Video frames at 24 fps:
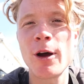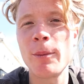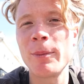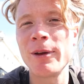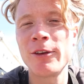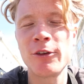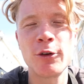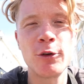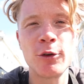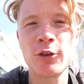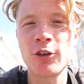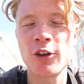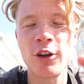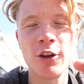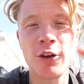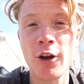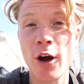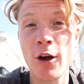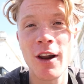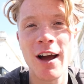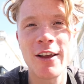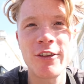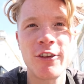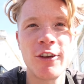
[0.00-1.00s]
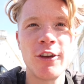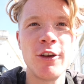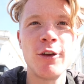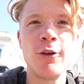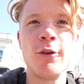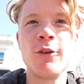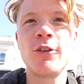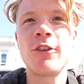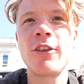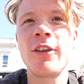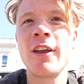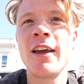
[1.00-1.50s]
there'll be tools that you don't like to
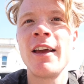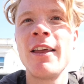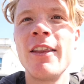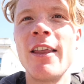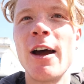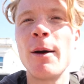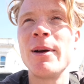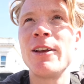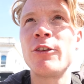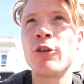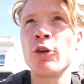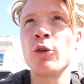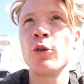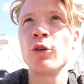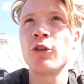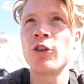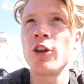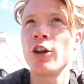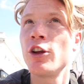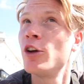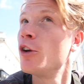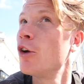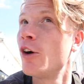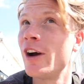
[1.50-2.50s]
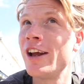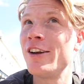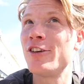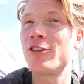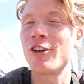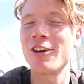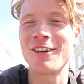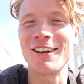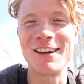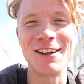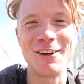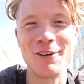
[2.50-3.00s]
use, there'll be tools that you're not
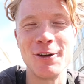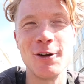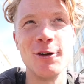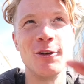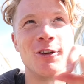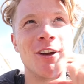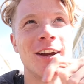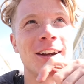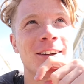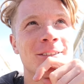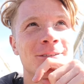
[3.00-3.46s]
interested in using.